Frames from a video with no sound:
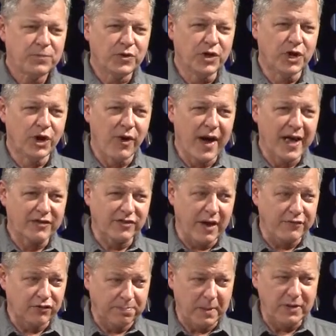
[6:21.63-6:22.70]
You know, as
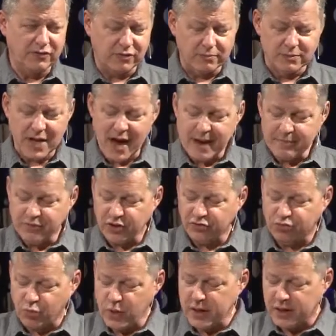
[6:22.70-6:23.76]
I've spent some time
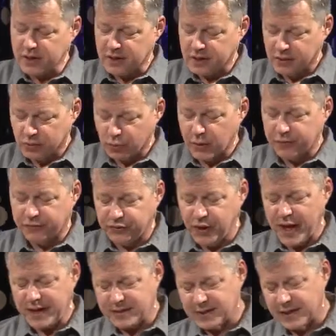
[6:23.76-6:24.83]
this week
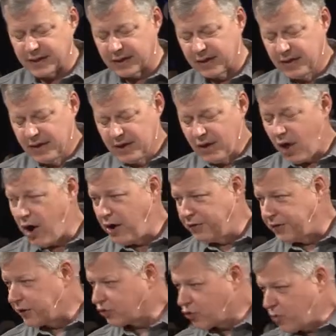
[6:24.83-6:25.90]
reflecting
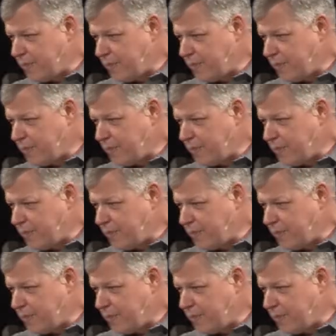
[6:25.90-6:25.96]
on this.